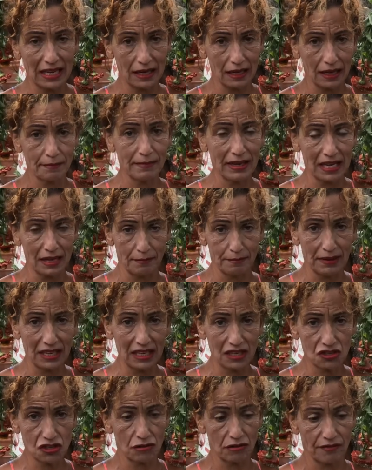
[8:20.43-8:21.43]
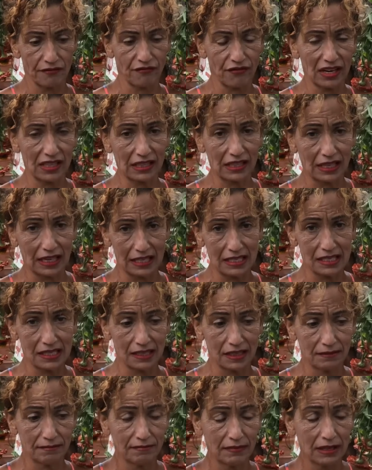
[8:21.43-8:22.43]
I make a mixture and fertilize
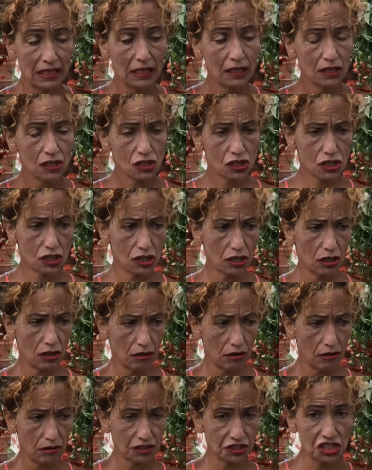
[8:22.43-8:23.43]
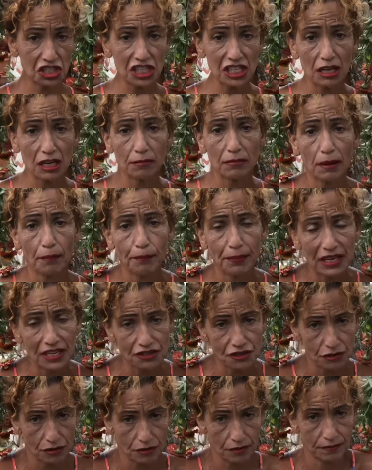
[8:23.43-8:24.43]
them. So she sent me a
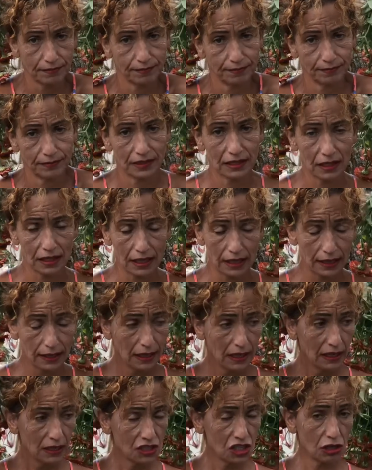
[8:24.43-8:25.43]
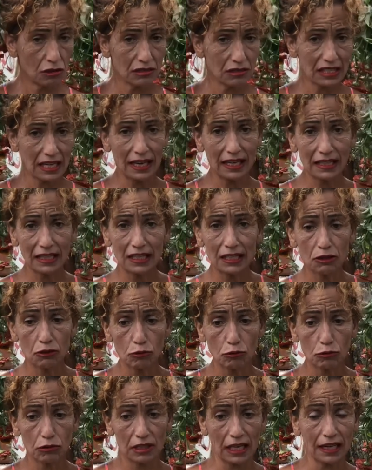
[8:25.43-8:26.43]
picture, okay? She goes, I need
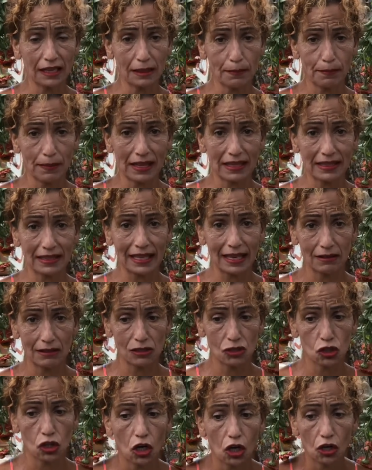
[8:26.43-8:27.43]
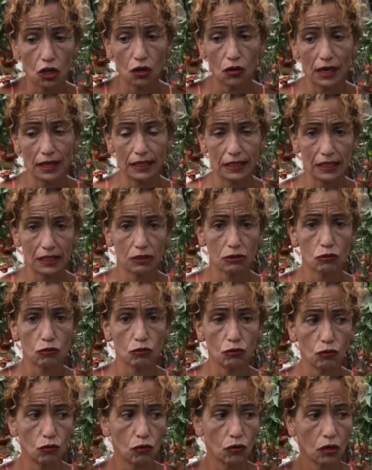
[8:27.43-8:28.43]
to take the plant out of the soil. I need
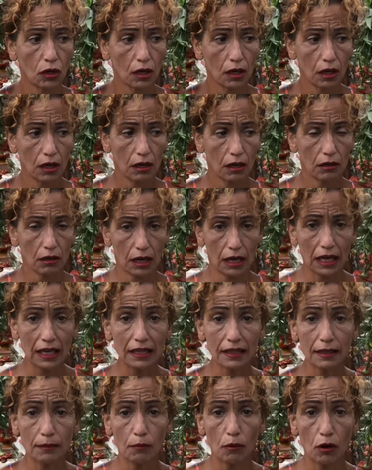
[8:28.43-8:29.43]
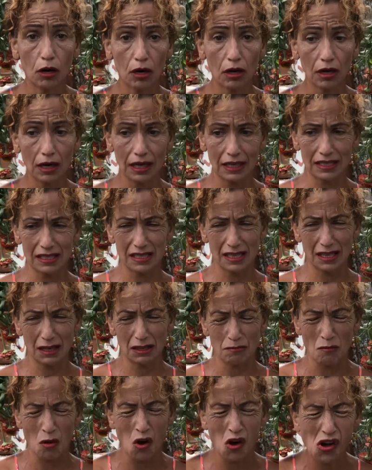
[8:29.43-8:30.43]
to clean them all. I
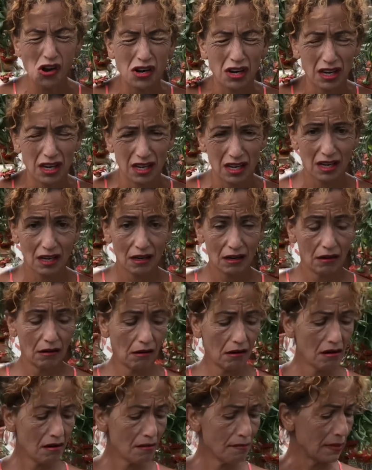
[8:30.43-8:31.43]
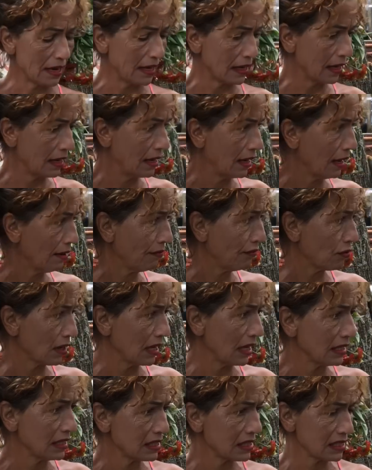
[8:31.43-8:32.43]
said, oh my God, for
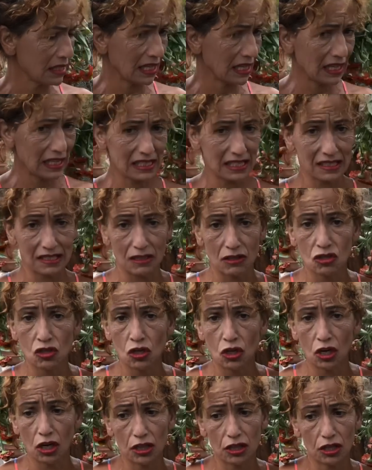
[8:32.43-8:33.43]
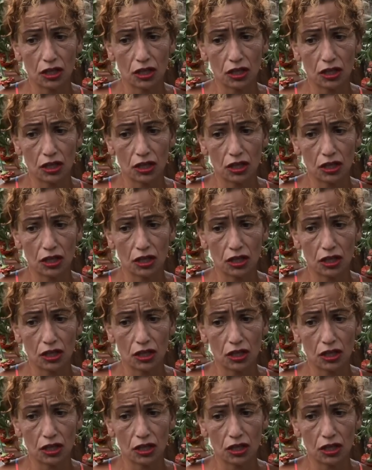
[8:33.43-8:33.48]
God's sakes. I said, no.